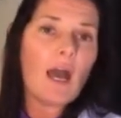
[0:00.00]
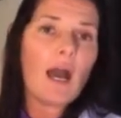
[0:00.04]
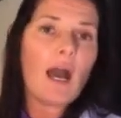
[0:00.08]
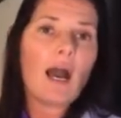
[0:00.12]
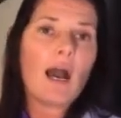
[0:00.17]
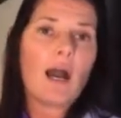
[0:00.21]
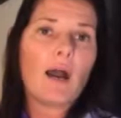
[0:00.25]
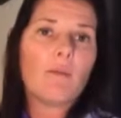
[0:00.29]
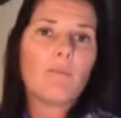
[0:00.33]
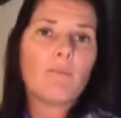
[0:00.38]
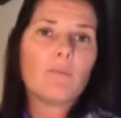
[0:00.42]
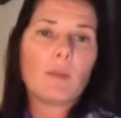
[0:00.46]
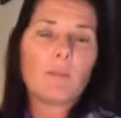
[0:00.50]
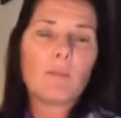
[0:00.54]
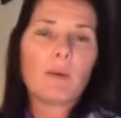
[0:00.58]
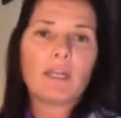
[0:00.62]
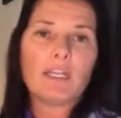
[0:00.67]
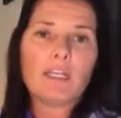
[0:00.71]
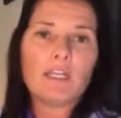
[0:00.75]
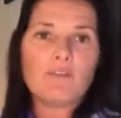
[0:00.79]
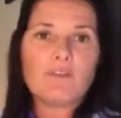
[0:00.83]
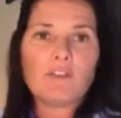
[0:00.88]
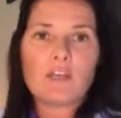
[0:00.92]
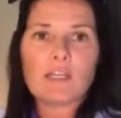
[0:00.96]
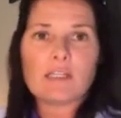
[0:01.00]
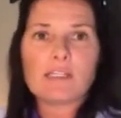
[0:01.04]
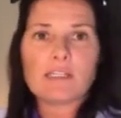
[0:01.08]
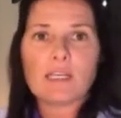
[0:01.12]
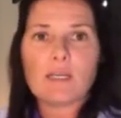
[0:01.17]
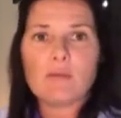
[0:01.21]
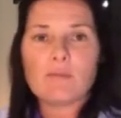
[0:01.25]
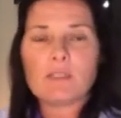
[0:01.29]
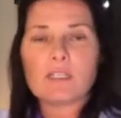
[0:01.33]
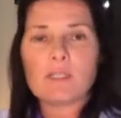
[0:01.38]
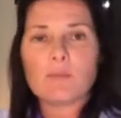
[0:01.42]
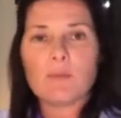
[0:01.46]
Um, but if there
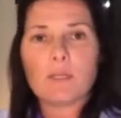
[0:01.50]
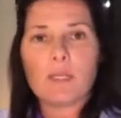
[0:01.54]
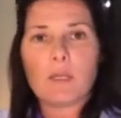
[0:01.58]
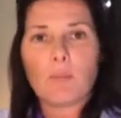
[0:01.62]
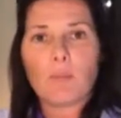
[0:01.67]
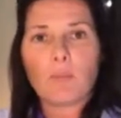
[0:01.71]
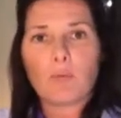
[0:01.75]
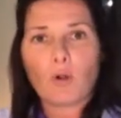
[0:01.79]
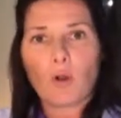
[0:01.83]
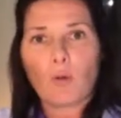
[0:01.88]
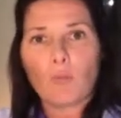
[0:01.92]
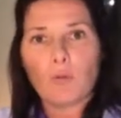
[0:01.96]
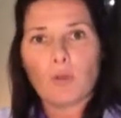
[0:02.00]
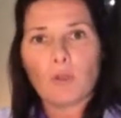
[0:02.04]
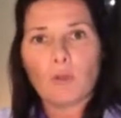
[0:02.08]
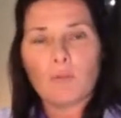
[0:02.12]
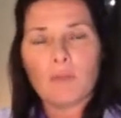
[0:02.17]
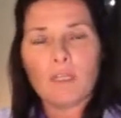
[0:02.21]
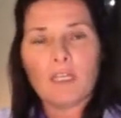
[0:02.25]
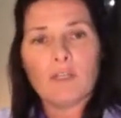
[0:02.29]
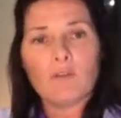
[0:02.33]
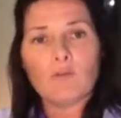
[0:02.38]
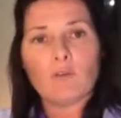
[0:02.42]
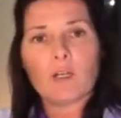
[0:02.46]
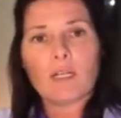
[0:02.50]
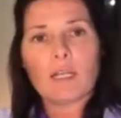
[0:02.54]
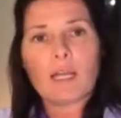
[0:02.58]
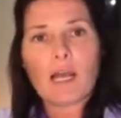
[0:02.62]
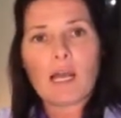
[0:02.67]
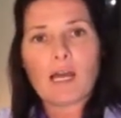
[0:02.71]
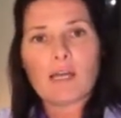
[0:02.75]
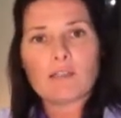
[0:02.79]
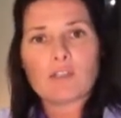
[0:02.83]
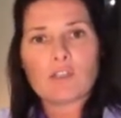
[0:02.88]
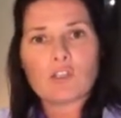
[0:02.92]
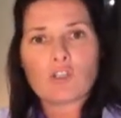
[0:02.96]
seems to be a problem in
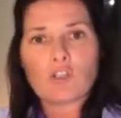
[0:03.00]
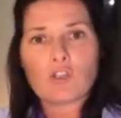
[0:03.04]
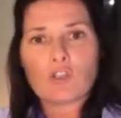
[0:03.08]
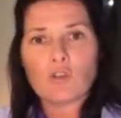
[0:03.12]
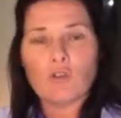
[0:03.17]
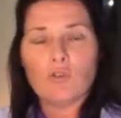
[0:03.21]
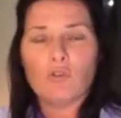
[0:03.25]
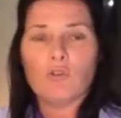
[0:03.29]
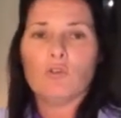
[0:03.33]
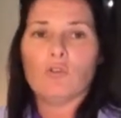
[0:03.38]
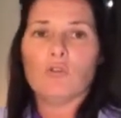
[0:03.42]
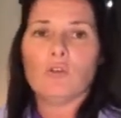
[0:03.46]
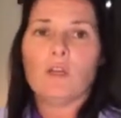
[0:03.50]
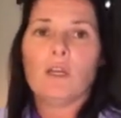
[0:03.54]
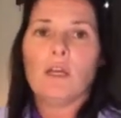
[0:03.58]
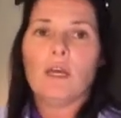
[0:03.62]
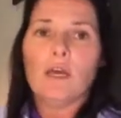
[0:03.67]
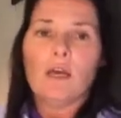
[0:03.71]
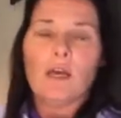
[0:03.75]
regards to